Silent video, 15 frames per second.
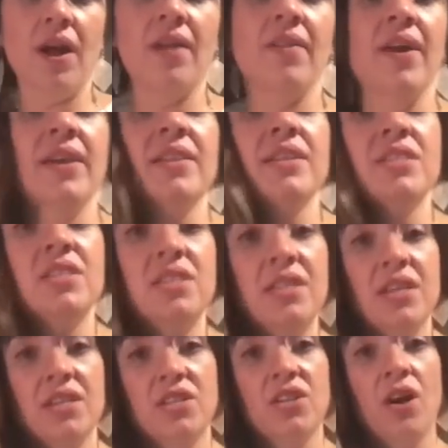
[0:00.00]
I like
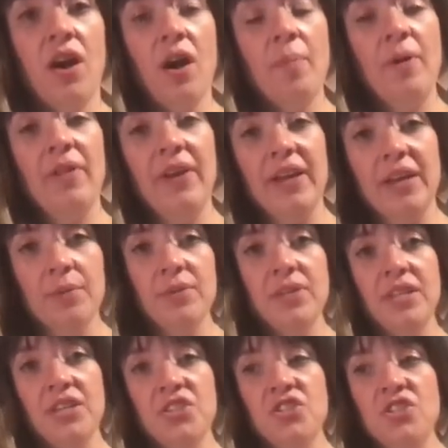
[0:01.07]
the top. I like it with
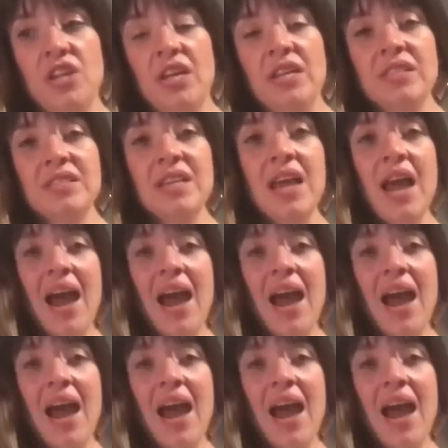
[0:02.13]
these jeans.